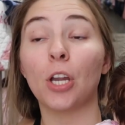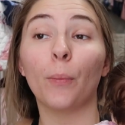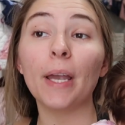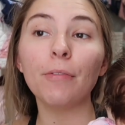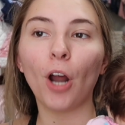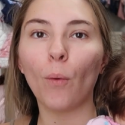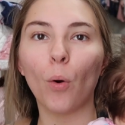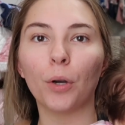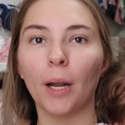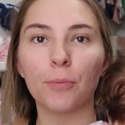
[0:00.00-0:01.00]
we have not
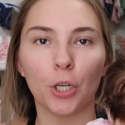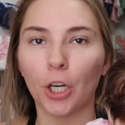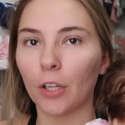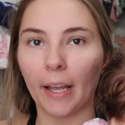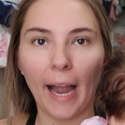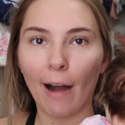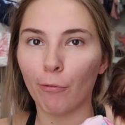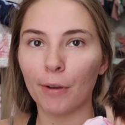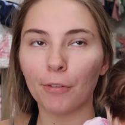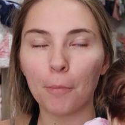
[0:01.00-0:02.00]
woken up to her like
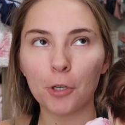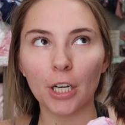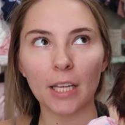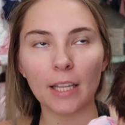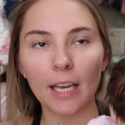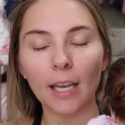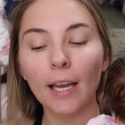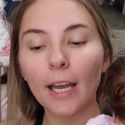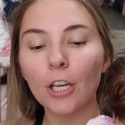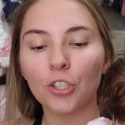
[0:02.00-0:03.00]
halfway flipped or anything.
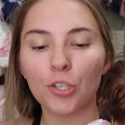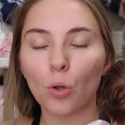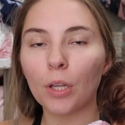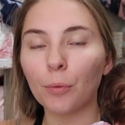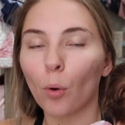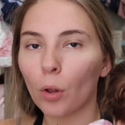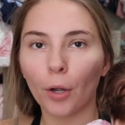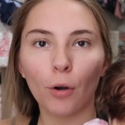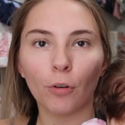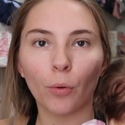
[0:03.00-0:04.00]
She's only
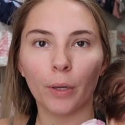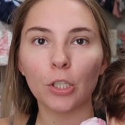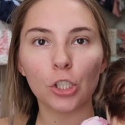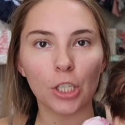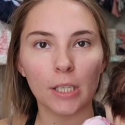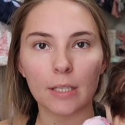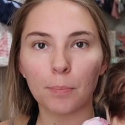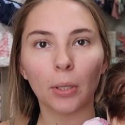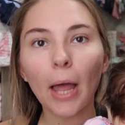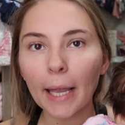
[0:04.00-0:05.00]
rolling over when she's
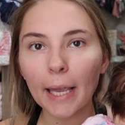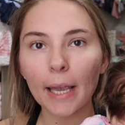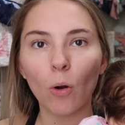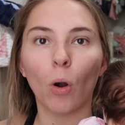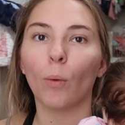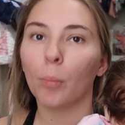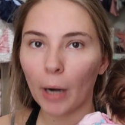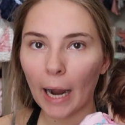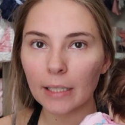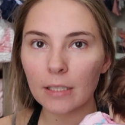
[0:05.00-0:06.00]
playing or we're
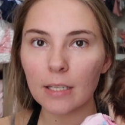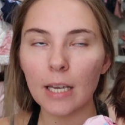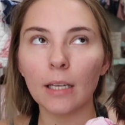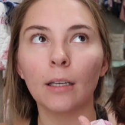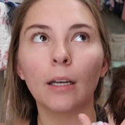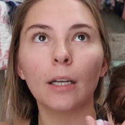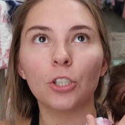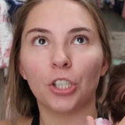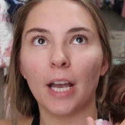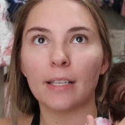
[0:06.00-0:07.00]
practicing.
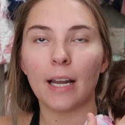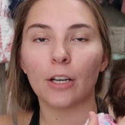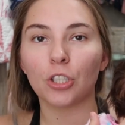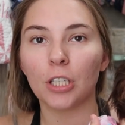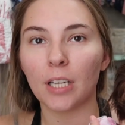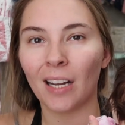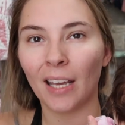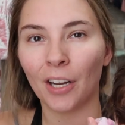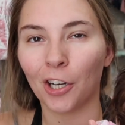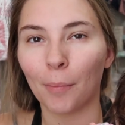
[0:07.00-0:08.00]
She hasn't actually done
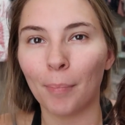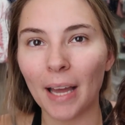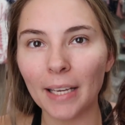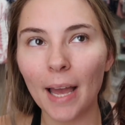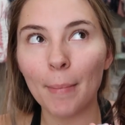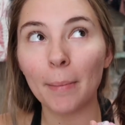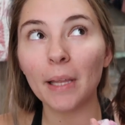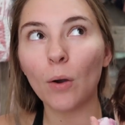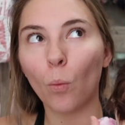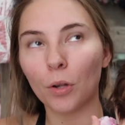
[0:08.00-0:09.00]
it in her bed yet. Maybe
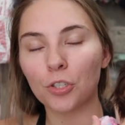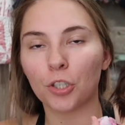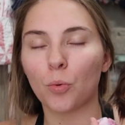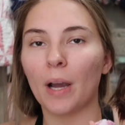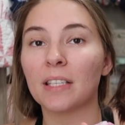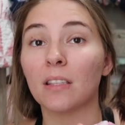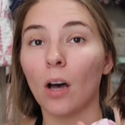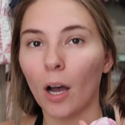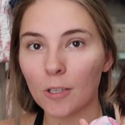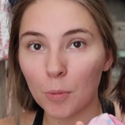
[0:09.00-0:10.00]
like once or twice in the
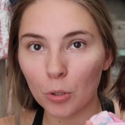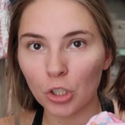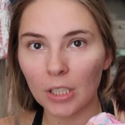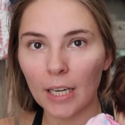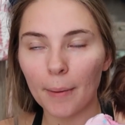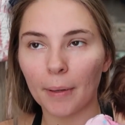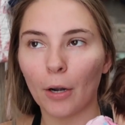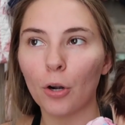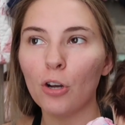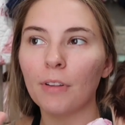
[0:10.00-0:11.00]
hospital she did it, but I
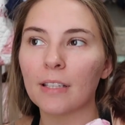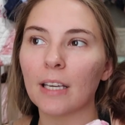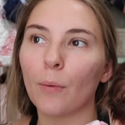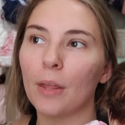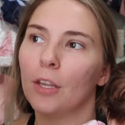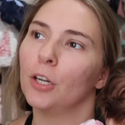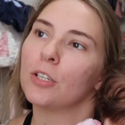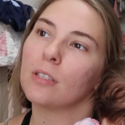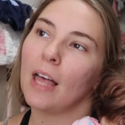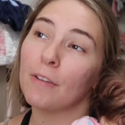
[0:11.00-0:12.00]
don't know if that's like when the
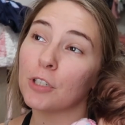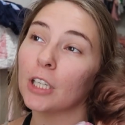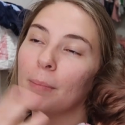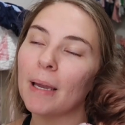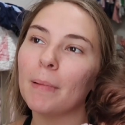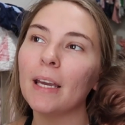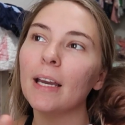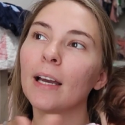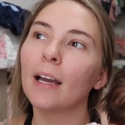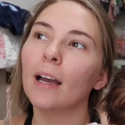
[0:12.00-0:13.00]
nurse left her.
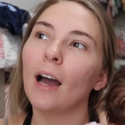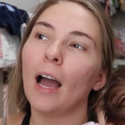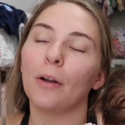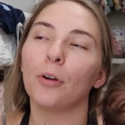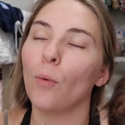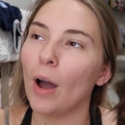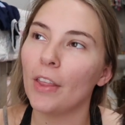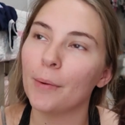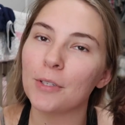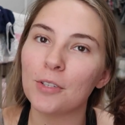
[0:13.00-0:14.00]
Maybe I don't know why
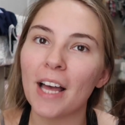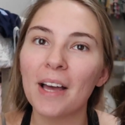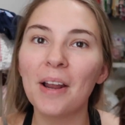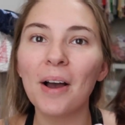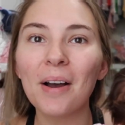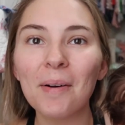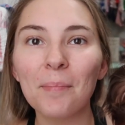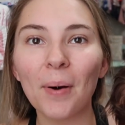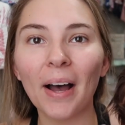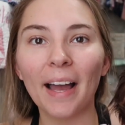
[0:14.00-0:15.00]
they would do that.
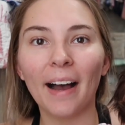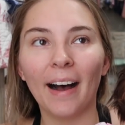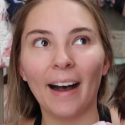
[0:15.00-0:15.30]
But